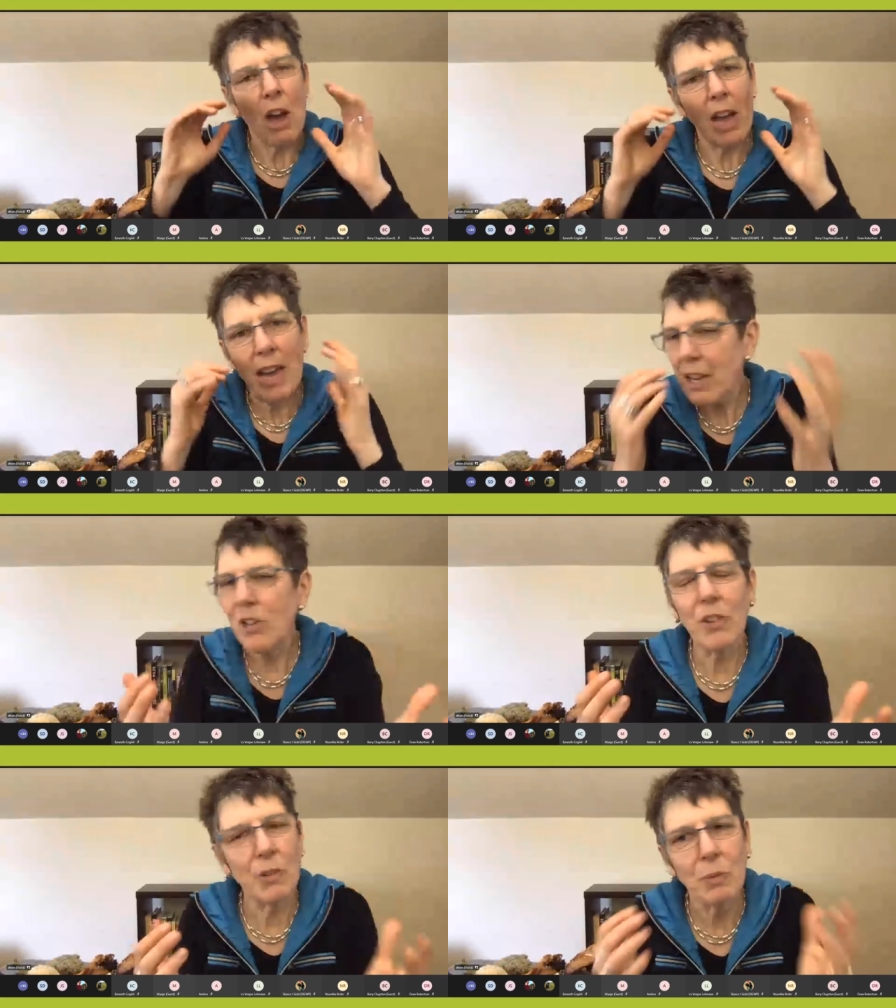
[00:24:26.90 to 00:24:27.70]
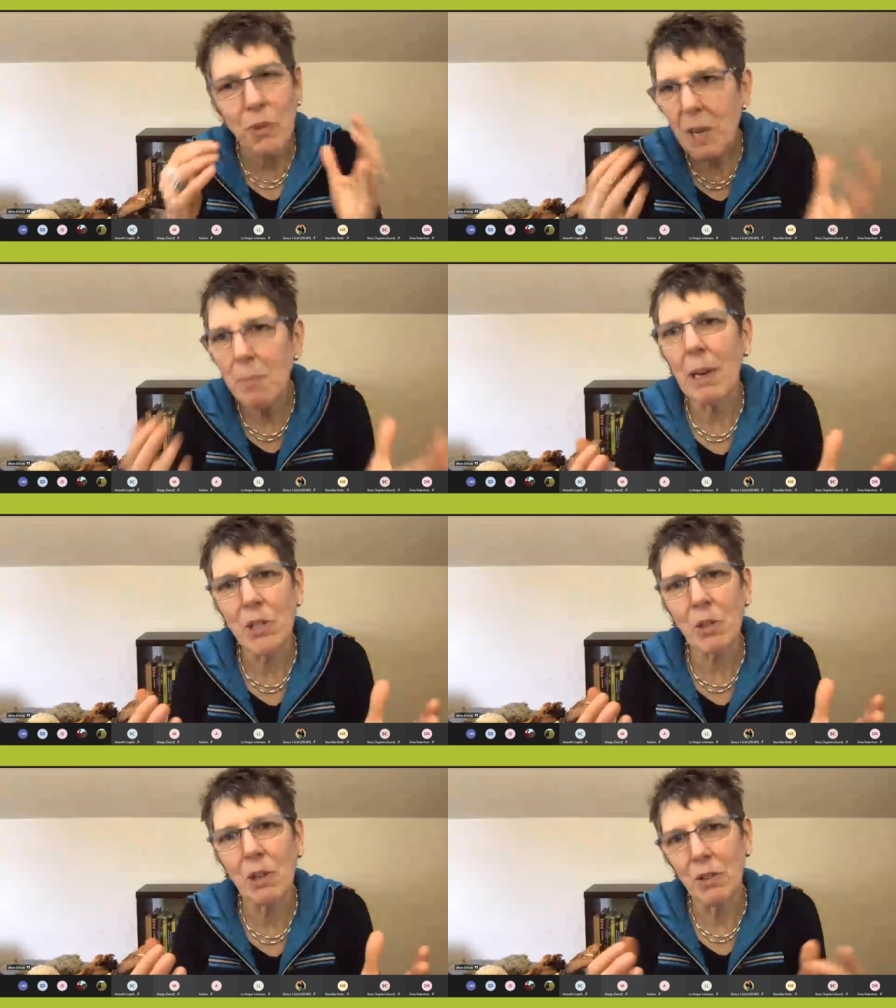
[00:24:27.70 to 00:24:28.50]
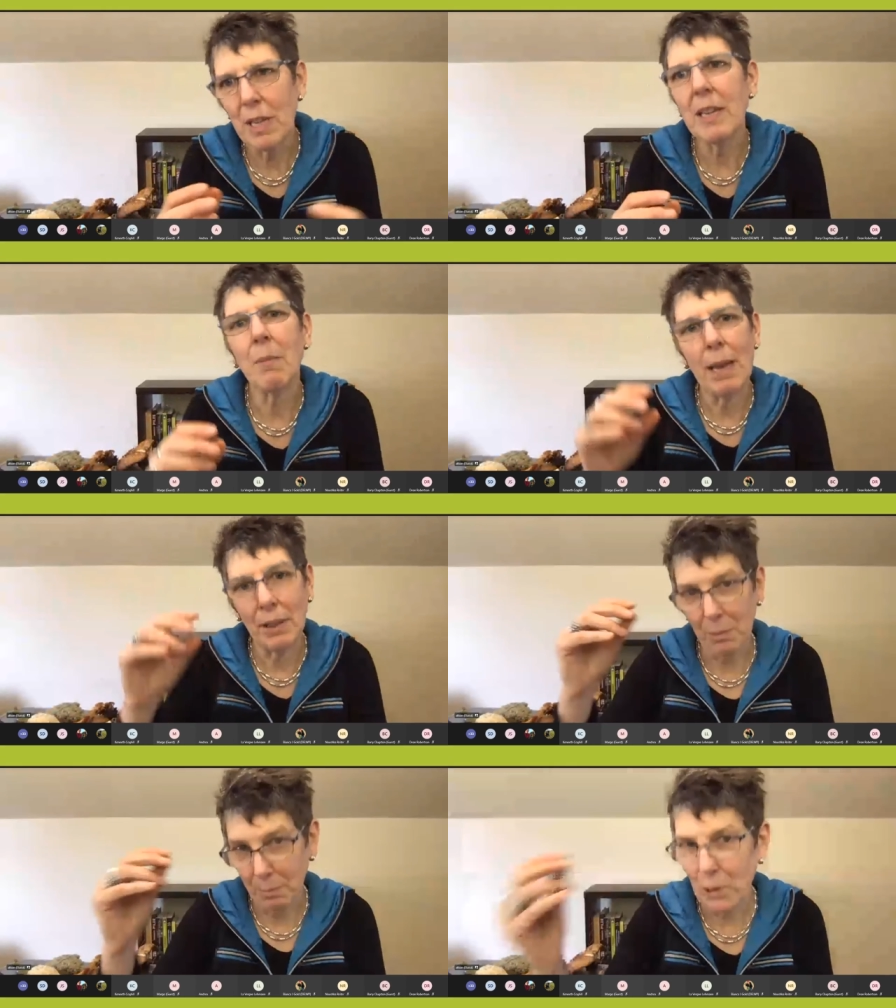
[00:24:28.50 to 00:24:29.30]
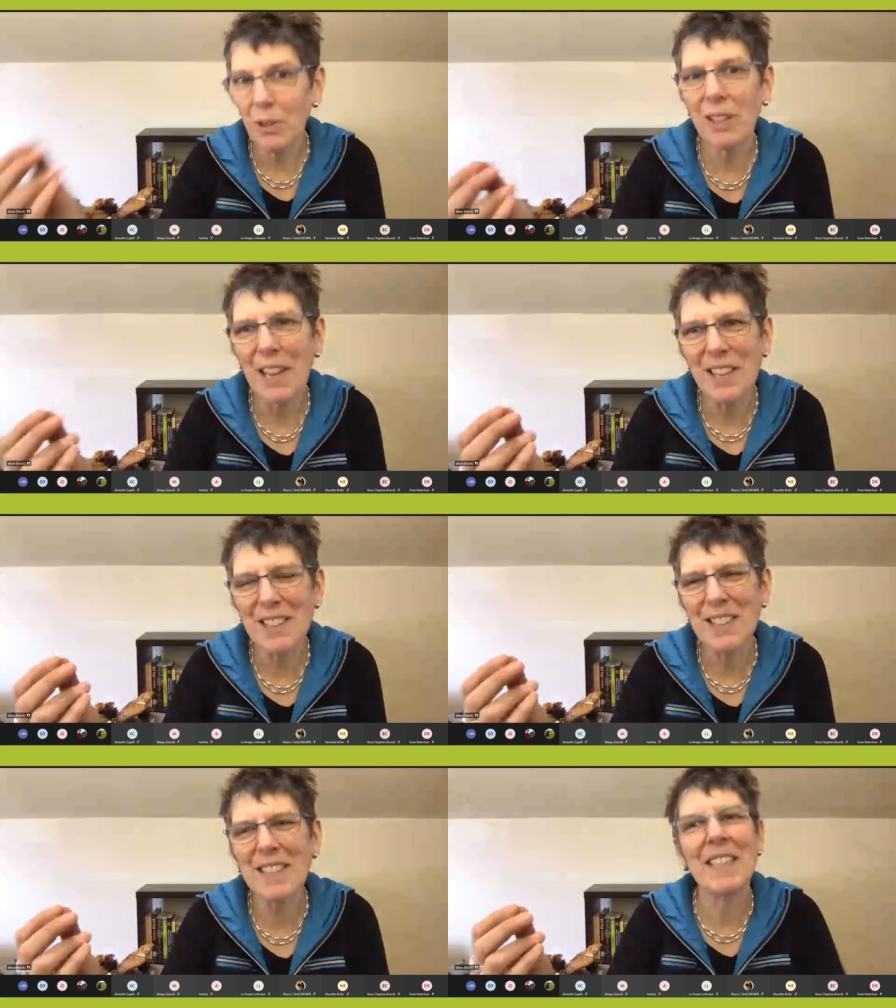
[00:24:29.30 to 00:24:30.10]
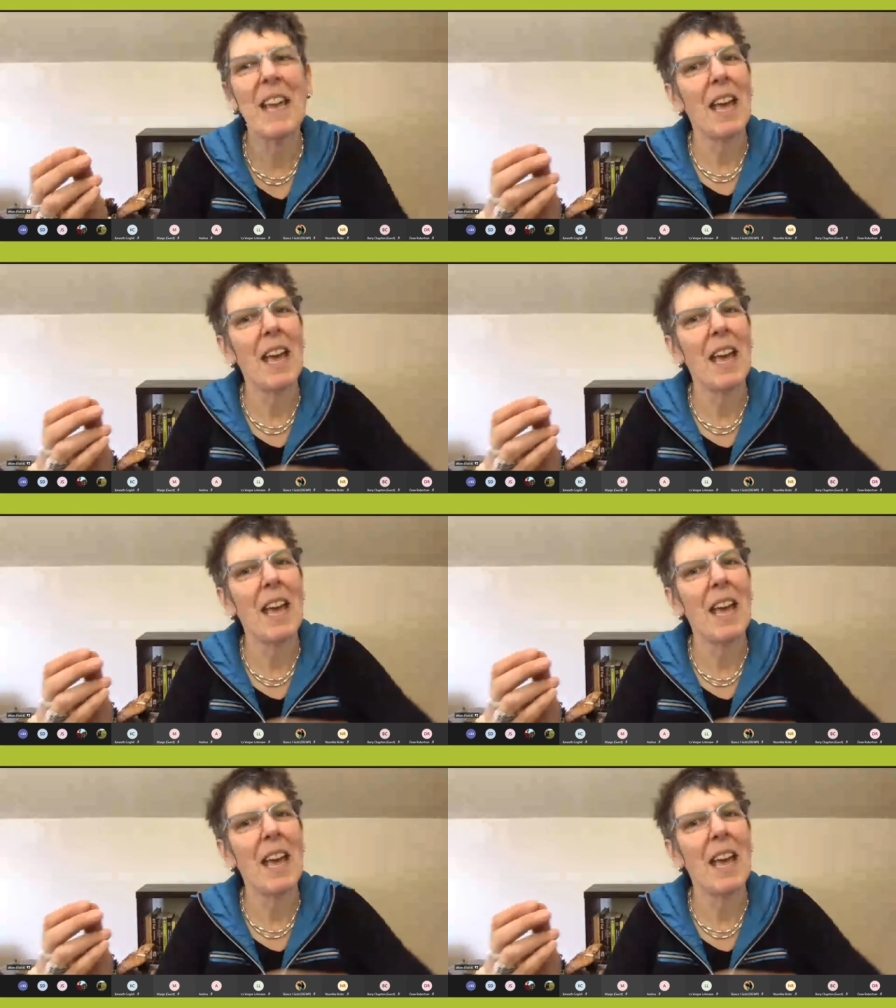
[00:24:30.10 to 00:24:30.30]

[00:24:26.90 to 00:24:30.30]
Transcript: hinges very much on thinking about the pollinators